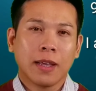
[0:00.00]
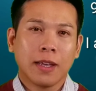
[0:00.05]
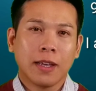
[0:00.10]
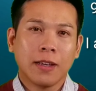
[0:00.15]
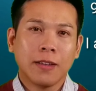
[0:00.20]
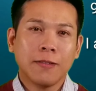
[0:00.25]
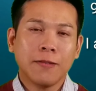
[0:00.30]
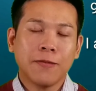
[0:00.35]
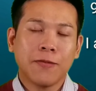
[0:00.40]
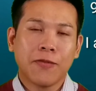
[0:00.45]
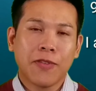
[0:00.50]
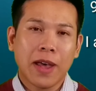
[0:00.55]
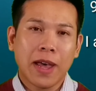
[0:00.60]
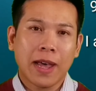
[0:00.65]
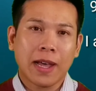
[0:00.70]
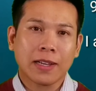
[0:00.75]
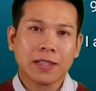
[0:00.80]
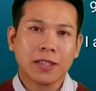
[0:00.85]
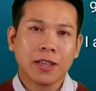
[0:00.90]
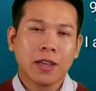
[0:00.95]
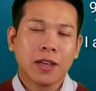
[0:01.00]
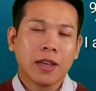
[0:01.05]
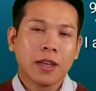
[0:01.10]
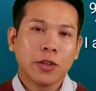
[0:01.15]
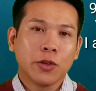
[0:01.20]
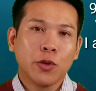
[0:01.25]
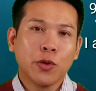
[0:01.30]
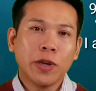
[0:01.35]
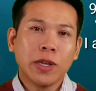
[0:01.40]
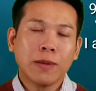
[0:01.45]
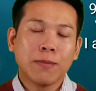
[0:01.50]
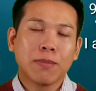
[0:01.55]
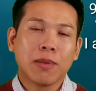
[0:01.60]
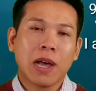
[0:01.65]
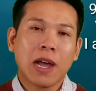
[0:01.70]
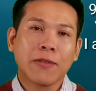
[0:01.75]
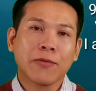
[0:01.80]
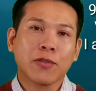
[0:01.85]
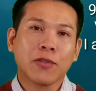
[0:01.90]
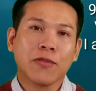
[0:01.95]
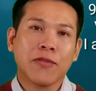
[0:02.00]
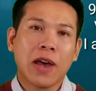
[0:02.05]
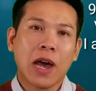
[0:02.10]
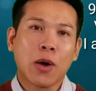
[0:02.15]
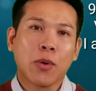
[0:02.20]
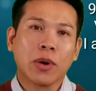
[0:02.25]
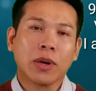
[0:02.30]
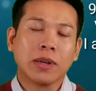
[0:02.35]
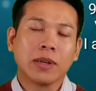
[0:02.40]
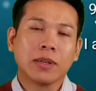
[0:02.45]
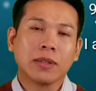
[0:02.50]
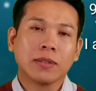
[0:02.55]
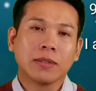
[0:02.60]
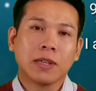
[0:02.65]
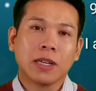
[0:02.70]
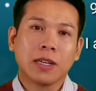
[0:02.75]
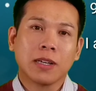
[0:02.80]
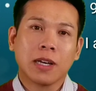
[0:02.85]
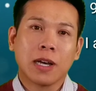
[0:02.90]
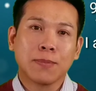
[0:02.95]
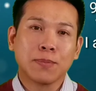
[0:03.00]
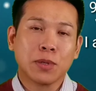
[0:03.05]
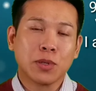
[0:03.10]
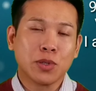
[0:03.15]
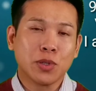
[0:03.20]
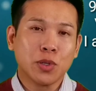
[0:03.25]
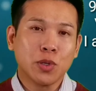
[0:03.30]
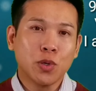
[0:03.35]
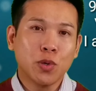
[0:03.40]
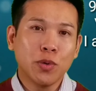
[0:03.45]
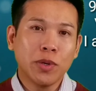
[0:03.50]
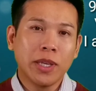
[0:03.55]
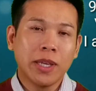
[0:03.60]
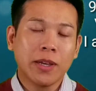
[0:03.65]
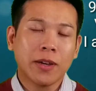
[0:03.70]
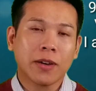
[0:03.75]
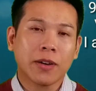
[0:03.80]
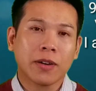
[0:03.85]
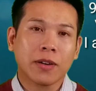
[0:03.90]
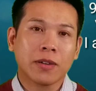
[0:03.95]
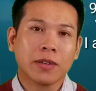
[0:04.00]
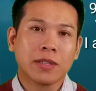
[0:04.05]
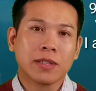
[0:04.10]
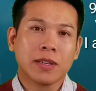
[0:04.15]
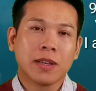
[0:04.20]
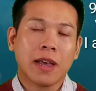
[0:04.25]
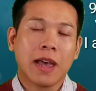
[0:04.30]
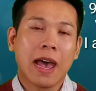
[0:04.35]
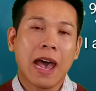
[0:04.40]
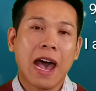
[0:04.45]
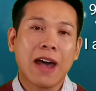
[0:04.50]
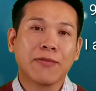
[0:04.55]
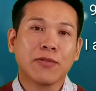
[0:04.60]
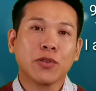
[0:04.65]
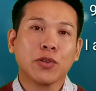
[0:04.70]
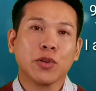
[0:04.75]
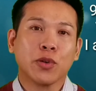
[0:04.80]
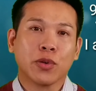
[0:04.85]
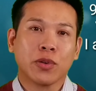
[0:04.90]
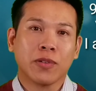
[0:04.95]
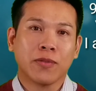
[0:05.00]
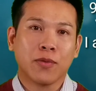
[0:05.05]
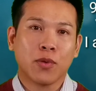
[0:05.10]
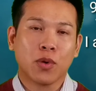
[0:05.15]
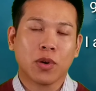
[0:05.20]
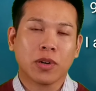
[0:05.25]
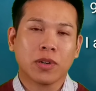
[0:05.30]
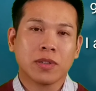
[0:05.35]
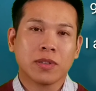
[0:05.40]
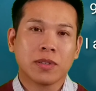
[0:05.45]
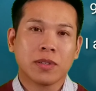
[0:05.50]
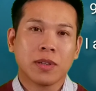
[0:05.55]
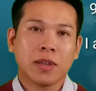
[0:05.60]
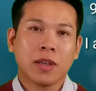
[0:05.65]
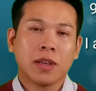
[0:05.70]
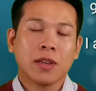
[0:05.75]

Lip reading: In fact, you can apply for VAWA up to 2 years after your divorce.